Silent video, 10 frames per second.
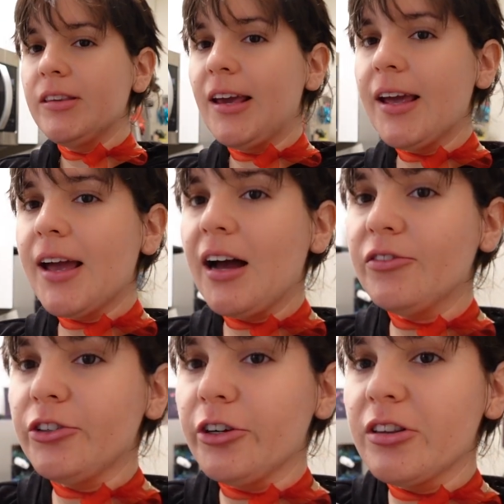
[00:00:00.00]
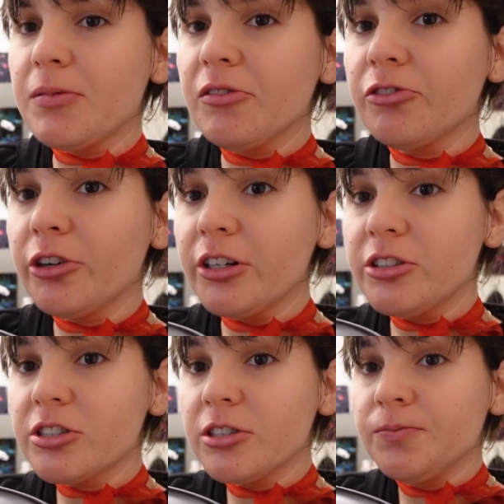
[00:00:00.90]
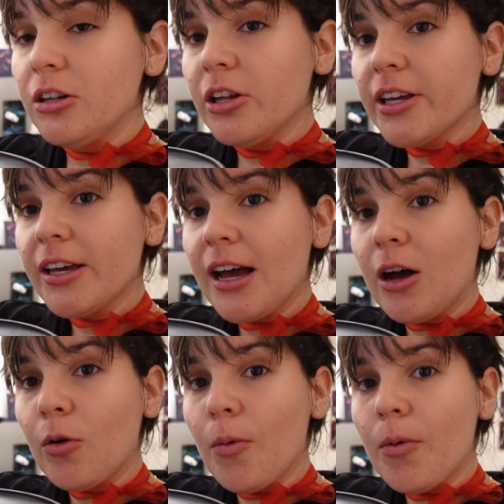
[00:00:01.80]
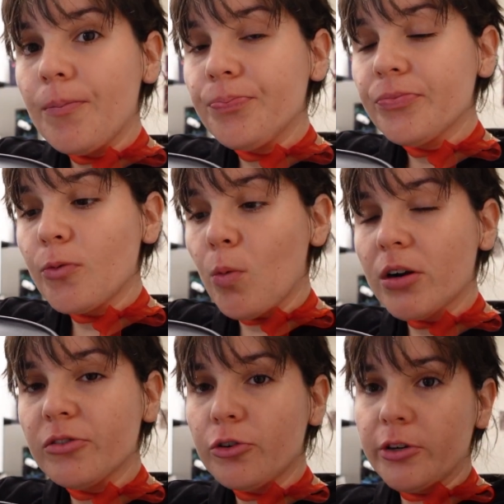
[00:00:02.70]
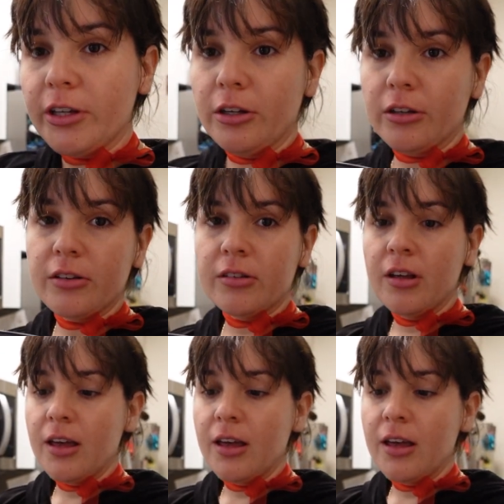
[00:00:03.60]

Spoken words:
day after it's been fridged, look at how wonderful he looks.